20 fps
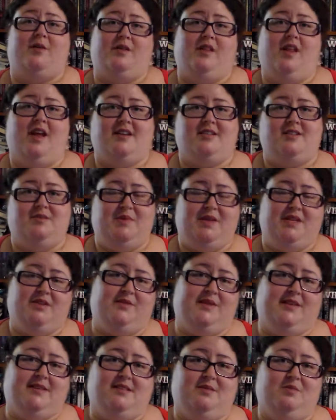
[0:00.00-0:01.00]
I would like to be
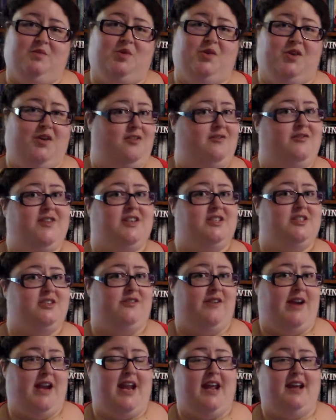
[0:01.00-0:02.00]
doing some more
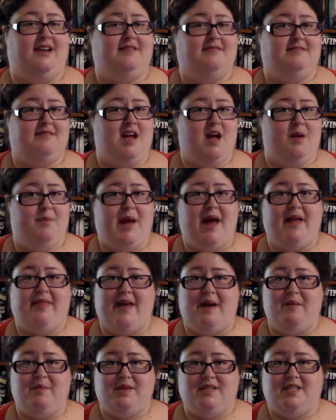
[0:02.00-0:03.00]
non-fiction reading
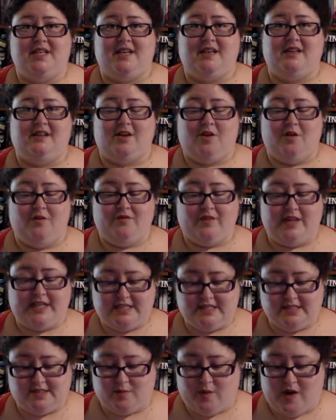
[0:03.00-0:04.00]
about that particular
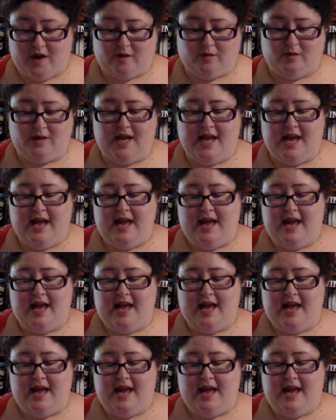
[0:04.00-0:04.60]
conflict as well.